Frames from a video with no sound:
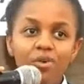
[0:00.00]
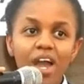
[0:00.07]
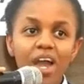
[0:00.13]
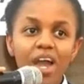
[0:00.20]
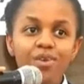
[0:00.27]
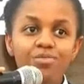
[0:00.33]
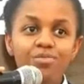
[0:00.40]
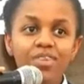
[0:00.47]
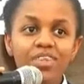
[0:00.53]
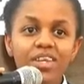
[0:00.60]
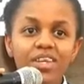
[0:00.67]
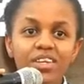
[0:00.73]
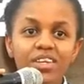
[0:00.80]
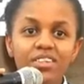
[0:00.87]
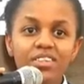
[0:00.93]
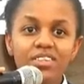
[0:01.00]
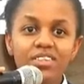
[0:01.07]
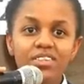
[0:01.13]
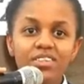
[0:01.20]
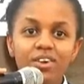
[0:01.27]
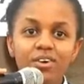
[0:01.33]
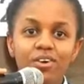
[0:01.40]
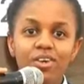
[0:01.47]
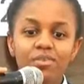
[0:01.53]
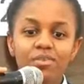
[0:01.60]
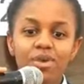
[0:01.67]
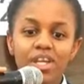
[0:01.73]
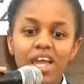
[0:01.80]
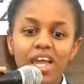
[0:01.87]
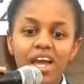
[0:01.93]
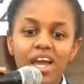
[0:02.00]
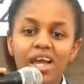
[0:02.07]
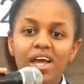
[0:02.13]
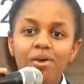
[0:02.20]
where everything is on media.